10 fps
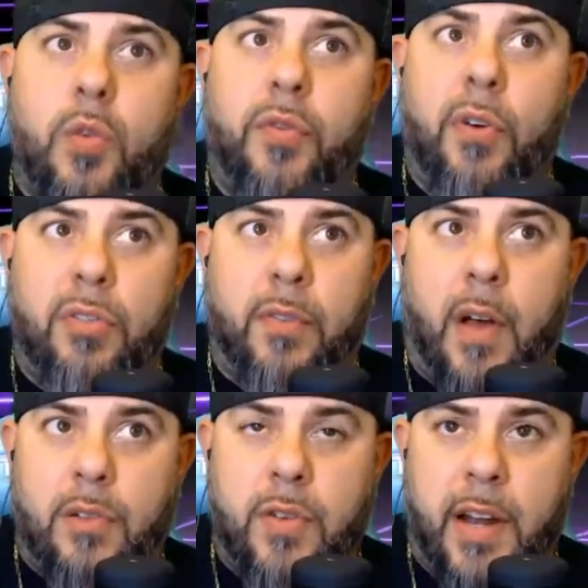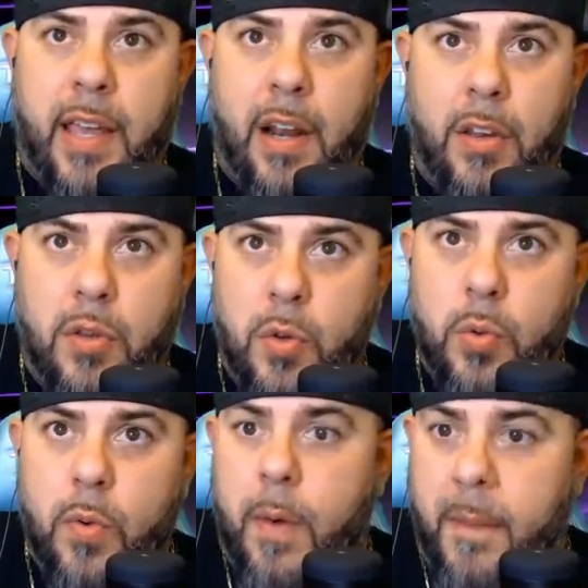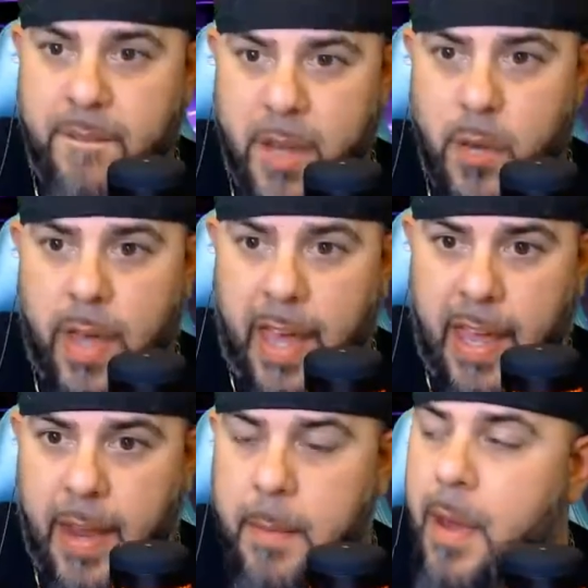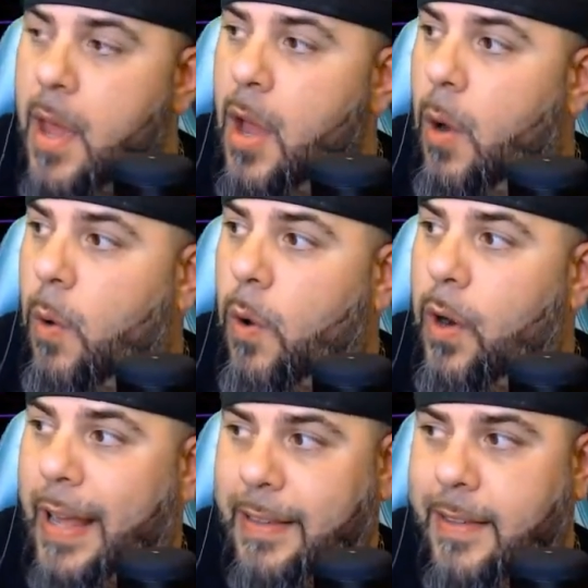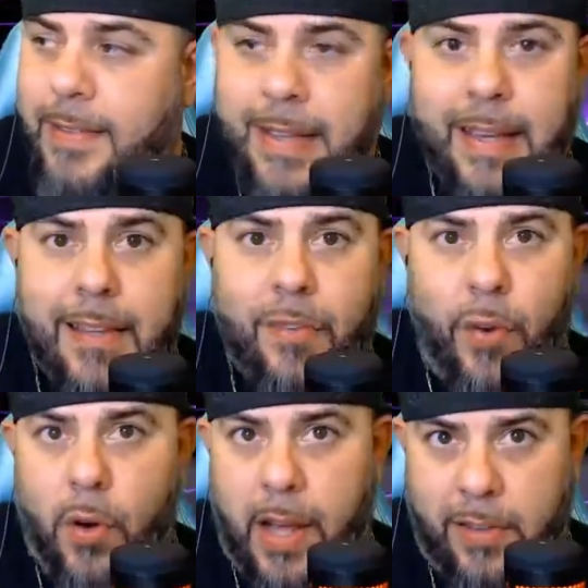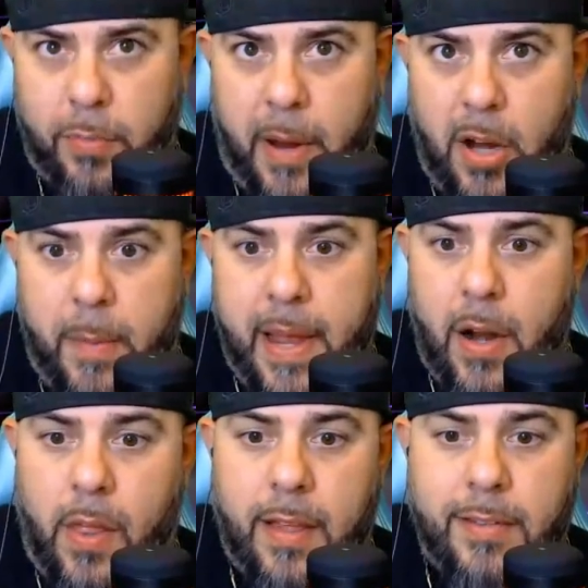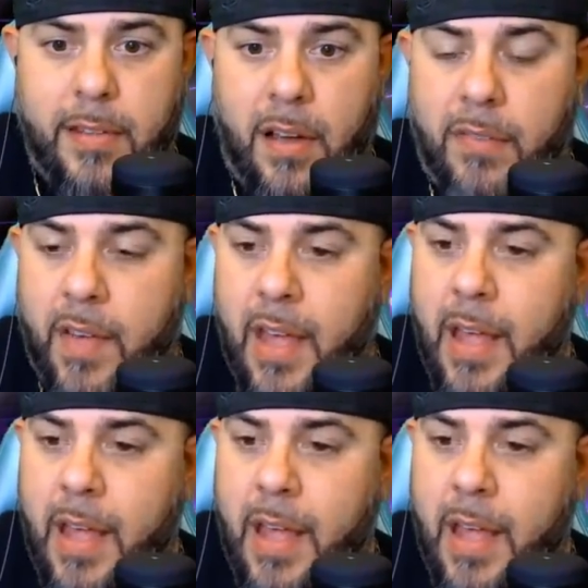First of all, trying to get a new video game or like these tickets for like Spider-Man and all that stuff.